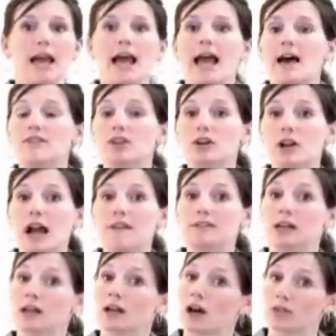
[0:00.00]
Heavier knives
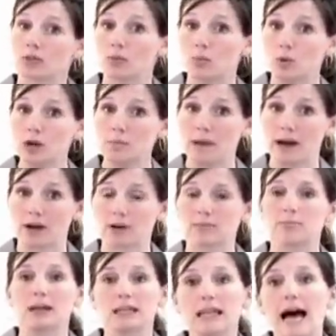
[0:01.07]
can cut through wood better,
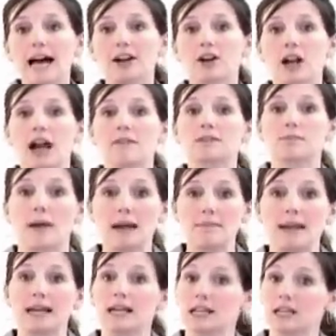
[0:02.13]
but lighter knives might
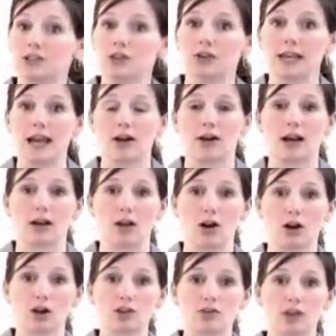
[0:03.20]
make it easier to carry on
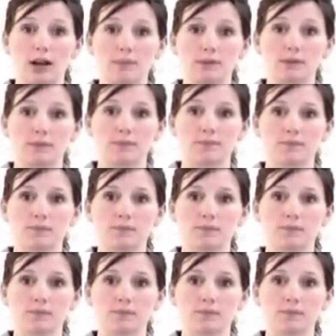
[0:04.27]
longer trips.